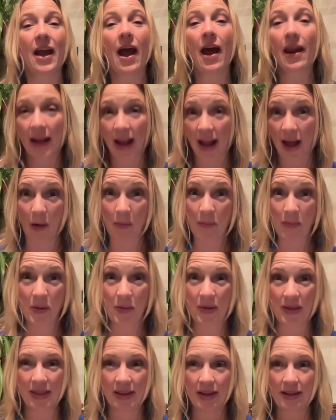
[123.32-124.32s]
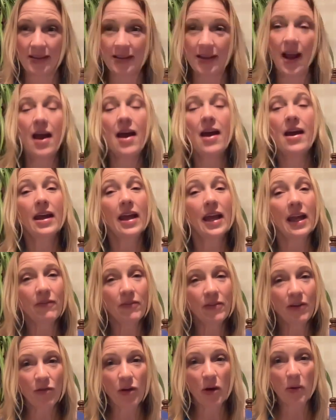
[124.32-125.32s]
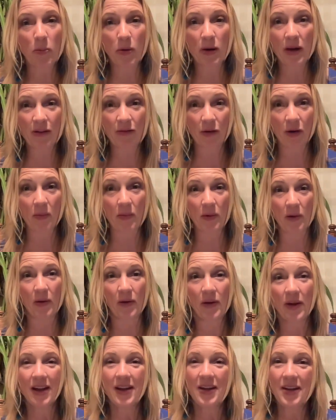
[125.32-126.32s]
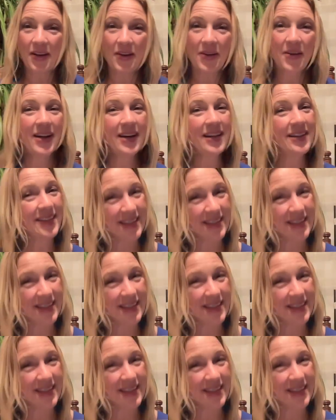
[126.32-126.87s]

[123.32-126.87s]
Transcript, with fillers: can i help you with this even if they're pre-verbal you get a